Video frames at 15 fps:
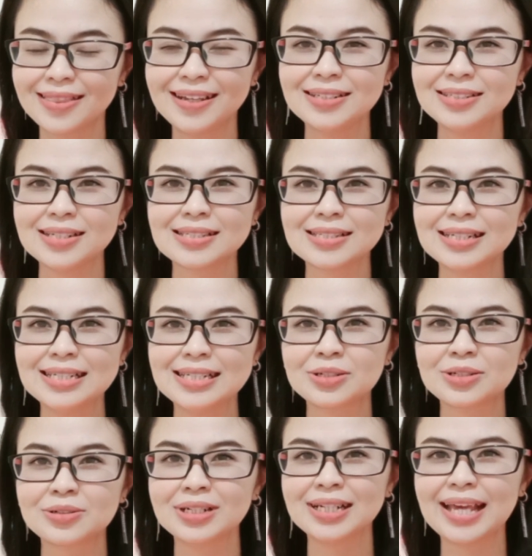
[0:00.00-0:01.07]
They're just
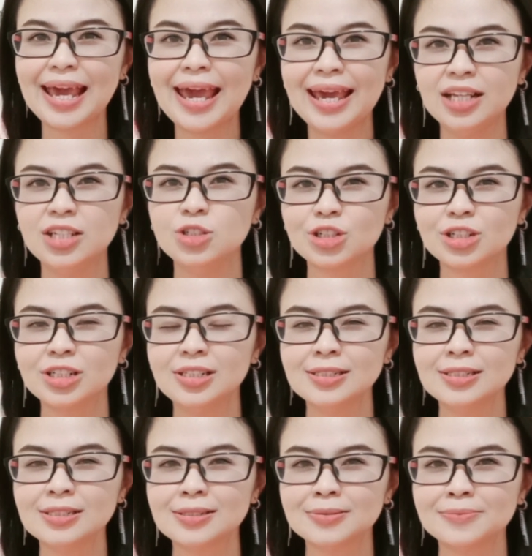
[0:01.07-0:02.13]
literal
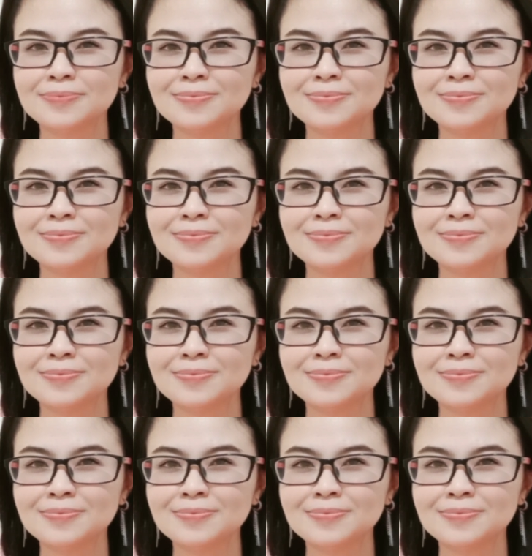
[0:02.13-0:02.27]
angels.